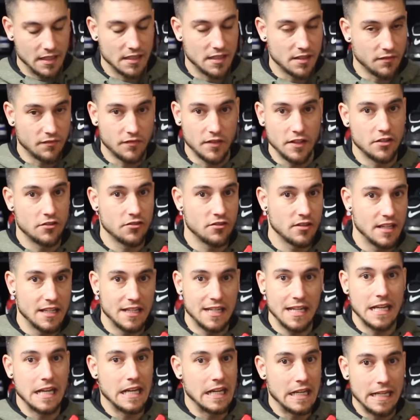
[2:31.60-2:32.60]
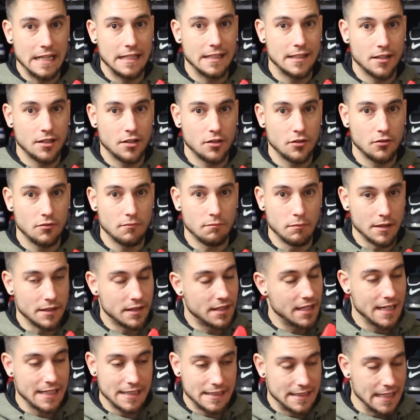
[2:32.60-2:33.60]
It's a feature they didn't didn't need to do, but
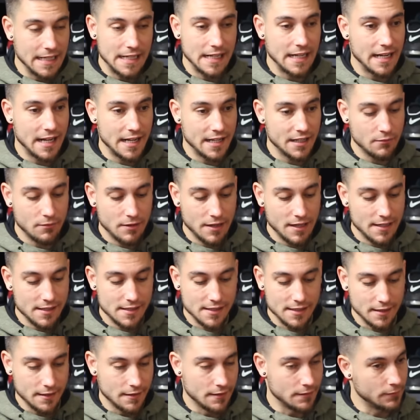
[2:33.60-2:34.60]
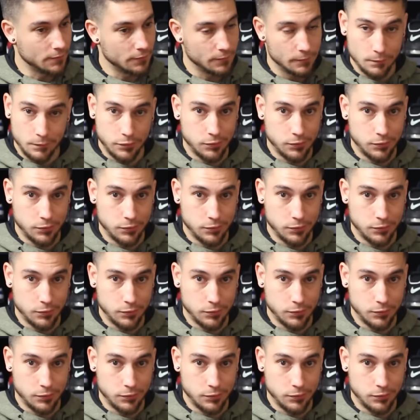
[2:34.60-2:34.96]
they did it anyways, and